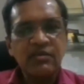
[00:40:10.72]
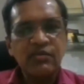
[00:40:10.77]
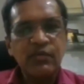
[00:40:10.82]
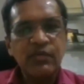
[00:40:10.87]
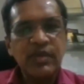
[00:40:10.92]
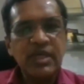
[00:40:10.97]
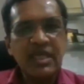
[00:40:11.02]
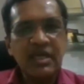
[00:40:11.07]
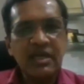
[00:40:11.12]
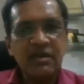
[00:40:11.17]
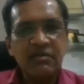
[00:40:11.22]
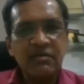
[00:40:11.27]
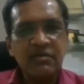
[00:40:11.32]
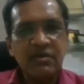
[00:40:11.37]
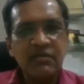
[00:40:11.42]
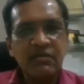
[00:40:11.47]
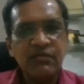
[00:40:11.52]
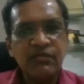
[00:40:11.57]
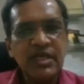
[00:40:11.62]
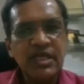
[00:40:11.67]

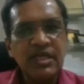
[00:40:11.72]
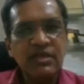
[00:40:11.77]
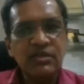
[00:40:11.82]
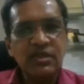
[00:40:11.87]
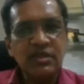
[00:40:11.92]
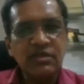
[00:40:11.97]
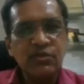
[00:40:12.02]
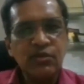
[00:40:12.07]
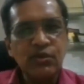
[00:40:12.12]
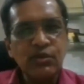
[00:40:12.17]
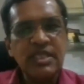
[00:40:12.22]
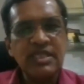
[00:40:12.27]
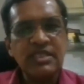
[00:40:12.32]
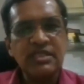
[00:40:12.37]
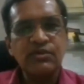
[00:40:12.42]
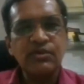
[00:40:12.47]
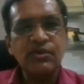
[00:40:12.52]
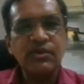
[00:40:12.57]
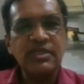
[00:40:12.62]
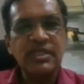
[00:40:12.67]
we
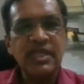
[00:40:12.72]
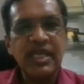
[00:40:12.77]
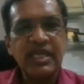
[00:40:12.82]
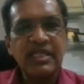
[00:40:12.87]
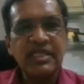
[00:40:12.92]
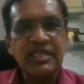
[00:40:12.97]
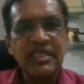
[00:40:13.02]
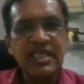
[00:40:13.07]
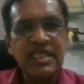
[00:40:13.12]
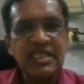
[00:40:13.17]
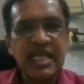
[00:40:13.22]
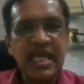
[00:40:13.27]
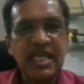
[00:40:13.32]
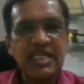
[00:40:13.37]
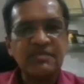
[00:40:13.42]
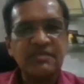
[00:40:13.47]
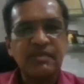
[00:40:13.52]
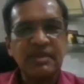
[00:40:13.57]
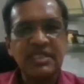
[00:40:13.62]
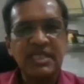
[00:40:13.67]
users don't take these
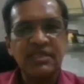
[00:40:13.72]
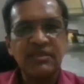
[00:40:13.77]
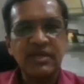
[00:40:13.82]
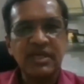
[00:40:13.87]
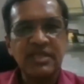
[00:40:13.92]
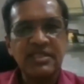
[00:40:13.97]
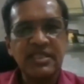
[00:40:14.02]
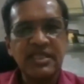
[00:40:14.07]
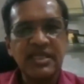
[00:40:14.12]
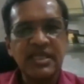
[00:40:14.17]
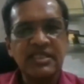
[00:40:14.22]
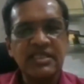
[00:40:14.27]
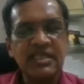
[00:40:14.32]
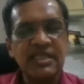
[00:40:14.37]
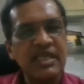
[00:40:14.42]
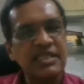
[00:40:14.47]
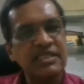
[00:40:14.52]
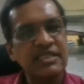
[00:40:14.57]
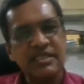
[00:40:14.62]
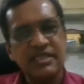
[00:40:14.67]
aspects into
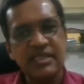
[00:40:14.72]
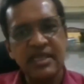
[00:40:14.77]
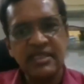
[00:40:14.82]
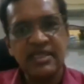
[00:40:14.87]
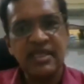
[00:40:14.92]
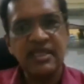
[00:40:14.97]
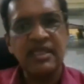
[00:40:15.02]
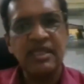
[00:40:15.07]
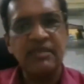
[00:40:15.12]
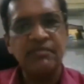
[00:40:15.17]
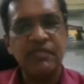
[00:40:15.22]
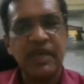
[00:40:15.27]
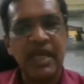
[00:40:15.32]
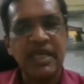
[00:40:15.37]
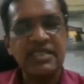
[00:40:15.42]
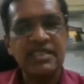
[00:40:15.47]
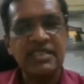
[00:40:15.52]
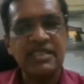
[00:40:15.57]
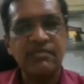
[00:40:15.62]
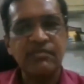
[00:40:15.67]
consideration. Yes, certainly
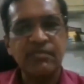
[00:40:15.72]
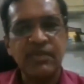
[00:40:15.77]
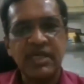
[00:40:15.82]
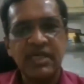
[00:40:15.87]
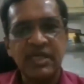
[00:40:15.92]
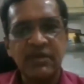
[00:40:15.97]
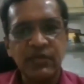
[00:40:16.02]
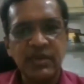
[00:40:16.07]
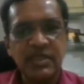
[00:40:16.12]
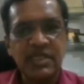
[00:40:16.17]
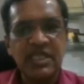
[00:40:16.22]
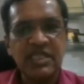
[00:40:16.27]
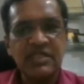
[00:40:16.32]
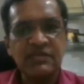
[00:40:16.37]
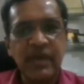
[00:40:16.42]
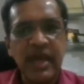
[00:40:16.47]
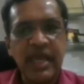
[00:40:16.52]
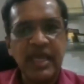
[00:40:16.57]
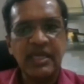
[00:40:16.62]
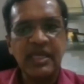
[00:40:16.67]
price is important, everything
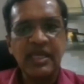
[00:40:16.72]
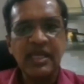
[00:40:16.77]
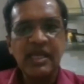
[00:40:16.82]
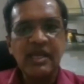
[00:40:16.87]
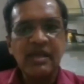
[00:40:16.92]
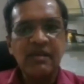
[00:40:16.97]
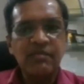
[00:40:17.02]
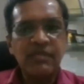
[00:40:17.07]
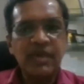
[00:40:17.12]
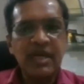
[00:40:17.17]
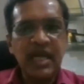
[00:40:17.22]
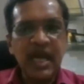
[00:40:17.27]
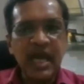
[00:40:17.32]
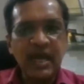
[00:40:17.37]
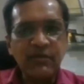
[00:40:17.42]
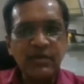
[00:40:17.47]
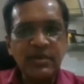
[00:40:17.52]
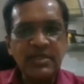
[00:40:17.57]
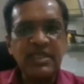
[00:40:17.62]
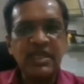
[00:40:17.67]
is fine, but
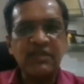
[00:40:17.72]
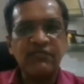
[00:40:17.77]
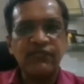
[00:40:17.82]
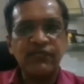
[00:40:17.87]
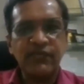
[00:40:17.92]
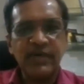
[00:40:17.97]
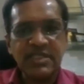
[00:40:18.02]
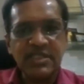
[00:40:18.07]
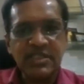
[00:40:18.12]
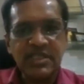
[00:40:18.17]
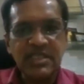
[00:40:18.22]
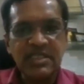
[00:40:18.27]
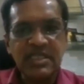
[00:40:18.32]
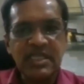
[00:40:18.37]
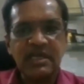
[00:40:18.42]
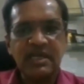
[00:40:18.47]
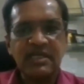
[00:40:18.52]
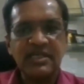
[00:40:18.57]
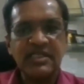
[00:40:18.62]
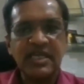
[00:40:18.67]
I would say
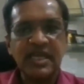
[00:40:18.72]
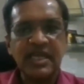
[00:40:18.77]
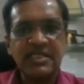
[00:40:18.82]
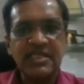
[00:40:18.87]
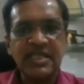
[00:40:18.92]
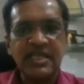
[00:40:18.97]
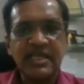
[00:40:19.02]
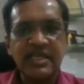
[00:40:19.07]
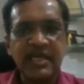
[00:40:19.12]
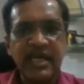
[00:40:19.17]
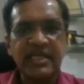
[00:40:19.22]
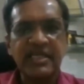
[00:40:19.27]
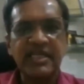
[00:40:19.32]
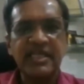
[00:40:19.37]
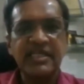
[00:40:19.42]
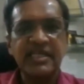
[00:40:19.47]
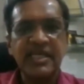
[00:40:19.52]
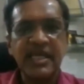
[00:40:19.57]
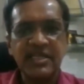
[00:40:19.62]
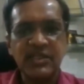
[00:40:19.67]
first selection
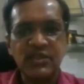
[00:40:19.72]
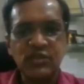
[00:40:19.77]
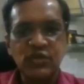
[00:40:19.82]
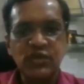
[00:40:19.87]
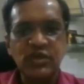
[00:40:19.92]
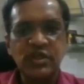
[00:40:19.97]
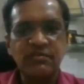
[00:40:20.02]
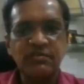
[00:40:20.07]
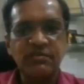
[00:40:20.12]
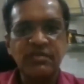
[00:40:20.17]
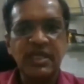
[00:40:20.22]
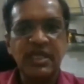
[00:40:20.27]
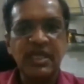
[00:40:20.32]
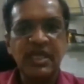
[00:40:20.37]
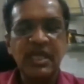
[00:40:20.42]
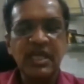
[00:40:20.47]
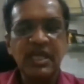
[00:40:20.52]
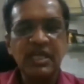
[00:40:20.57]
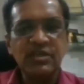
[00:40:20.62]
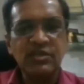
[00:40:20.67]
criteria should
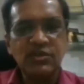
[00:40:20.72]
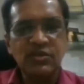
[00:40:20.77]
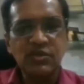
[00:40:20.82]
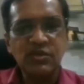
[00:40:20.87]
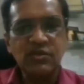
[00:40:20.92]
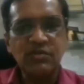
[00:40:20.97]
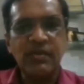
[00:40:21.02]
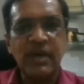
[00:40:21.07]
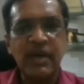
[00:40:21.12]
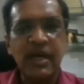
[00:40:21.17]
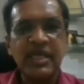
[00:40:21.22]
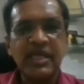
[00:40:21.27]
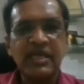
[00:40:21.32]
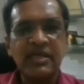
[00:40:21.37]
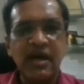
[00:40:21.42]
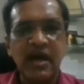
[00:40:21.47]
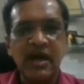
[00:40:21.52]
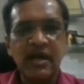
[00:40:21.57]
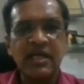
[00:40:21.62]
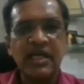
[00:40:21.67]
be to buy
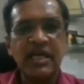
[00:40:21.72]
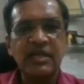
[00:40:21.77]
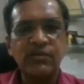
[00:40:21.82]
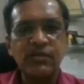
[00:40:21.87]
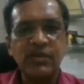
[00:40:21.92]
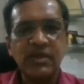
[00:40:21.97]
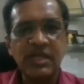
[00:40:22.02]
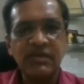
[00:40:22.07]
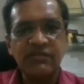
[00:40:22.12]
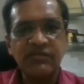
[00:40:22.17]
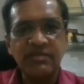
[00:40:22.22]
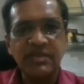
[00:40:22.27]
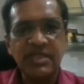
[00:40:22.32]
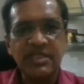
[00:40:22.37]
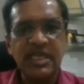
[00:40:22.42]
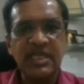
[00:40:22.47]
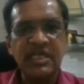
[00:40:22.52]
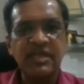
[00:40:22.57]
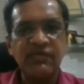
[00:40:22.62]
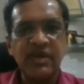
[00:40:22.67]
concrete only from the
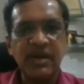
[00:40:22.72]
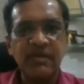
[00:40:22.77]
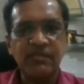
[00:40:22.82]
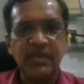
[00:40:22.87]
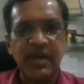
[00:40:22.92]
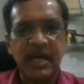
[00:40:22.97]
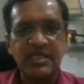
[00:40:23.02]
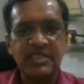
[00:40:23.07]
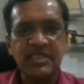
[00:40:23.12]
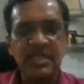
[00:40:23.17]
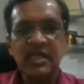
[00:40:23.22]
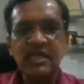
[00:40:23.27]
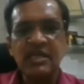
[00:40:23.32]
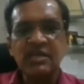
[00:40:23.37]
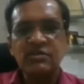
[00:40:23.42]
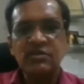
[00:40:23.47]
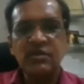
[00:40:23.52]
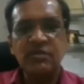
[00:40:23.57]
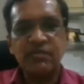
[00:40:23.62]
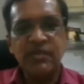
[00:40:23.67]
certified plants.
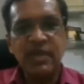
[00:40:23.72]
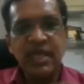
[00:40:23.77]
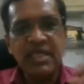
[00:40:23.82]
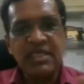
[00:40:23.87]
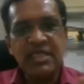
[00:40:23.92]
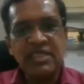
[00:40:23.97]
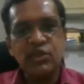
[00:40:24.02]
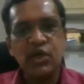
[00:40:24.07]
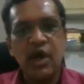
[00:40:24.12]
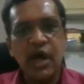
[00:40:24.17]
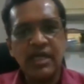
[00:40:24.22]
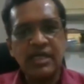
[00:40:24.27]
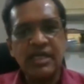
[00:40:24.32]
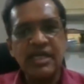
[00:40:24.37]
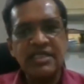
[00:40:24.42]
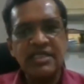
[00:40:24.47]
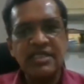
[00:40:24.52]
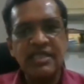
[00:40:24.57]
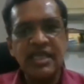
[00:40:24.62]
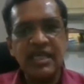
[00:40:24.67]
So please
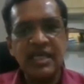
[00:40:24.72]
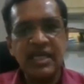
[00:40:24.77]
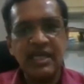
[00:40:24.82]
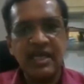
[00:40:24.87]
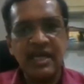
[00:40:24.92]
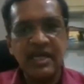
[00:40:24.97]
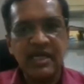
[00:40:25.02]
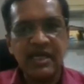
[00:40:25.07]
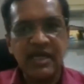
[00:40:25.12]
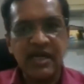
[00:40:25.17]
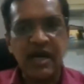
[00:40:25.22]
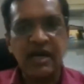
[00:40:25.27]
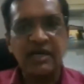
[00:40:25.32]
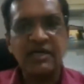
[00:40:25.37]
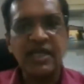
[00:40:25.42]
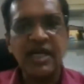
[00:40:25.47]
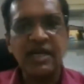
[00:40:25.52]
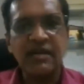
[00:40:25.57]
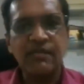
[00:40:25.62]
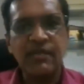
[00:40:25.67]
shortlist the
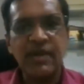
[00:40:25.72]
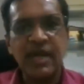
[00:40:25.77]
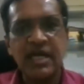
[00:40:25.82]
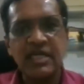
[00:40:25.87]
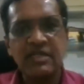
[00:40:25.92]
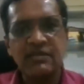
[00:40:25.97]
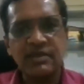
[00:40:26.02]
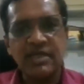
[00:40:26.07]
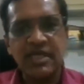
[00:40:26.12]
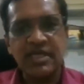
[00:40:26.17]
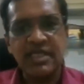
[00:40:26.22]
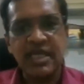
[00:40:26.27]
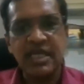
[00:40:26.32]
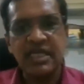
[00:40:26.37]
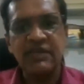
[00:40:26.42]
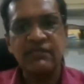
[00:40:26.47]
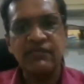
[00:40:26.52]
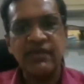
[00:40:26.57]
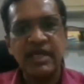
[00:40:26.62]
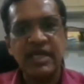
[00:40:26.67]
concrete plants which are
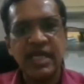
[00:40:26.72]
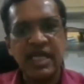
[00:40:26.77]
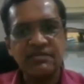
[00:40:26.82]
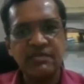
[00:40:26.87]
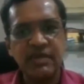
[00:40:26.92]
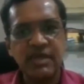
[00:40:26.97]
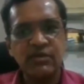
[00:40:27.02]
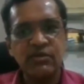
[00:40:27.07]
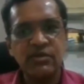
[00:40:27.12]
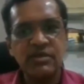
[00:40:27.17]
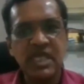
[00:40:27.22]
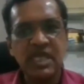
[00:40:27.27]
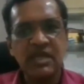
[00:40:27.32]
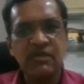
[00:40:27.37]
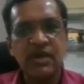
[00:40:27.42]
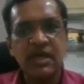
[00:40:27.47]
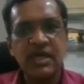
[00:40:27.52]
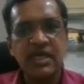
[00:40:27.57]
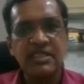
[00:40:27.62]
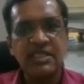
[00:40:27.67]
certified as per
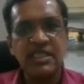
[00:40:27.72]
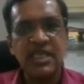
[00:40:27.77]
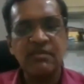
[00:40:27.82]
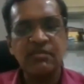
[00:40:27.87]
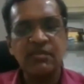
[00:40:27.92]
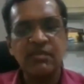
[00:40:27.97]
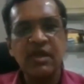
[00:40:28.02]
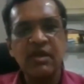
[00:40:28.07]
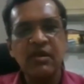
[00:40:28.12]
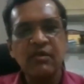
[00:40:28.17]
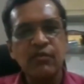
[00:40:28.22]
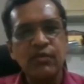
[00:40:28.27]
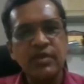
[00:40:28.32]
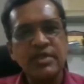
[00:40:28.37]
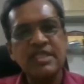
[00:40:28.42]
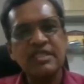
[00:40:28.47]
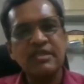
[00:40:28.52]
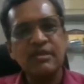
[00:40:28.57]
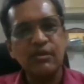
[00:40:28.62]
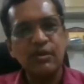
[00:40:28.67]
QC quality scheme,
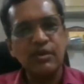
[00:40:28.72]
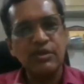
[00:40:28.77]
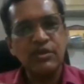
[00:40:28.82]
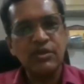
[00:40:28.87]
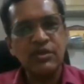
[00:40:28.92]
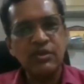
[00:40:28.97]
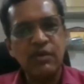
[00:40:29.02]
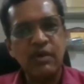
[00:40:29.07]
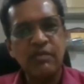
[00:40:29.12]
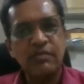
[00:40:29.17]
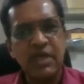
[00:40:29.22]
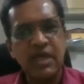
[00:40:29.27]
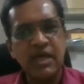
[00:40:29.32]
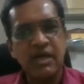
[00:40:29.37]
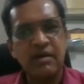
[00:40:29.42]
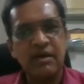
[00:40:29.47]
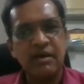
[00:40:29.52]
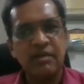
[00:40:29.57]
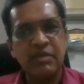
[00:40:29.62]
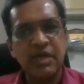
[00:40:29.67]
which is close to your
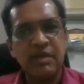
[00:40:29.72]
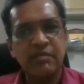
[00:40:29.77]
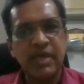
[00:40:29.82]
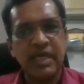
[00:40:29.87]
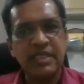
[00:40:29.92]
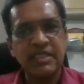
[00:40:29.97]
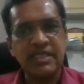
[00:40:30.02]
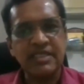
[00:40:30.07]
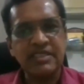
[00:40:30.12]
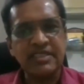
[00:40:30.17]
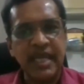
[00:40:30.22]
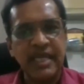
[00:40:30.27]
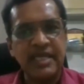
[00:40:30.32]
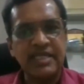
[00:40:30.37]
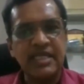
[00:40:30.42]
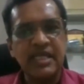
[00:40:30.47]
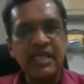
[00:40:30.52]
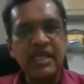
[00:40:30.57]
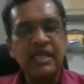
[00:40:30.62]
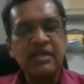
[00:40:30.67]
target
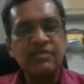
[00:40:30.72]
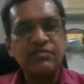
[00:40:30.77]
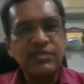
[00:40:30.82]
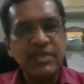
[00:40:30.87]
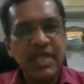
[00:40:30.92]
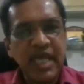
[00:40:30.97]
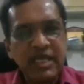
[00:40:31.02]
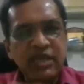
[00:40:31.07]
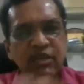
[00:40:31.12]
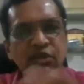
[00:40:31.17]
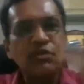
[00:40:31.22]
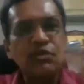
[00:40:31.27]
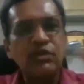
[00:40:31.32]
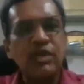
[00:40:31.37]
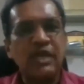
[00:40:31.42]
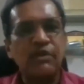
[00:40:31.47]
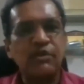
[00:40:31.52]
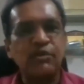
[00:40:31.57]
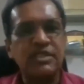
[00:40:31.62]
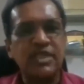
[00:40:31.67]
sites. Then you
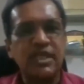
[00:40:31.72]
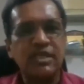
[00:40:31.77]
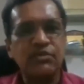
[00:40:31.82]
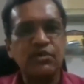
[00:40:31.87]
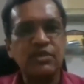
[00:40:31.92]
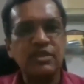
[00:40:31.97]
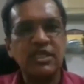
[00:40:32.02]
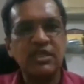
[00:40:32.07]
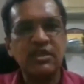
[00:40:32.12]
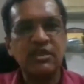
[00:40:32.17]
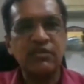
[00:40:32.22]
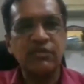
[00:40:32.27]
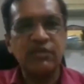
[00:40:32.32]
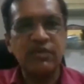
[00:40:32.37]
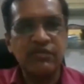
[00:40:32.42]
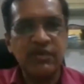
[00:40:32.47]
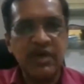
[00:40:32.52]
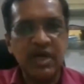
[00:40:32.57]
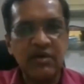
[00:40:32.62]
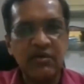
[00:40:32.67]
negotiate so
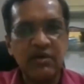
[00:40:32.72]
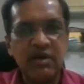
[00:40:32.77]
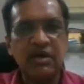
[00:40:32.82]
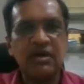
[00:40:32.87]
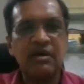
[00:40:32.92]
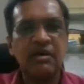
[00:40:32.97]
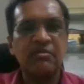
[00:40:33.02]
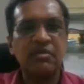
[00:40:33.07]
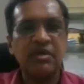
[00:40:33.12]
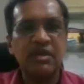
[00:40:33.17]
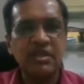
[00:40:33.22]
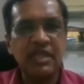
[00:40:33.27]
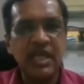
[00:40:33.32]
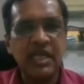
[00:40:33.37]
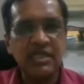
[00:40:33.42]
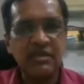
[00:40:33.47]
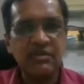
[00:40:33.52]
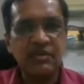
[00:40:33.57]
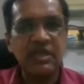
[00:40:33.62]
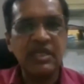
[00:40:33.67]

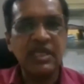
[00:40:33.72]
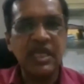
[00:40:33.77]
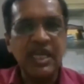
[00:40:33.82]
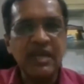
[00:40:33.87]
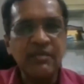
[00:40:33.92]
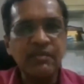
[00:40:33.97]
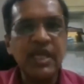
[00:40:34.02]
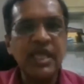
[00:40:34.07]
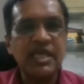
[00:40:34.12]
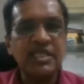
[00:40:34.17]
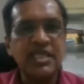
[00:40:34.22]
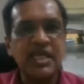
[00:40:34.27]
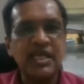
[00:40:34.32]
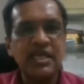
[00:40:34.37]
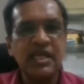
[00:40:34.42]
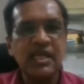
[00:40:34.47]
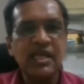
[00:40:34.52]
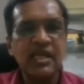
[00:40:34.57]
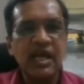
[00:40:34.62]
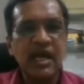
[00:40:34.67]
that
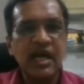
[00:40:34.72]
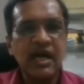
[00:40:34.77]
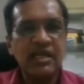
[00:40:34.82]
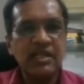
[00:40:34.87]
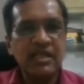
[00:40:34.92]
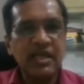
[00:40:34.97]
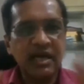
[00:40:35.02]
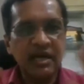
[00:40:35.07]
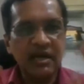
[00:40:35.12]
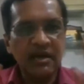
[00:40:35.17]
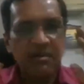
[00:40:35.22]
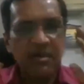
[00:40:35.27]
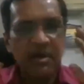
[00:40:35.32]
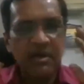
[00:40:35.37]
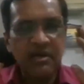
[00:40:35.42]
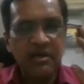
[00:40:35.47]
elimination the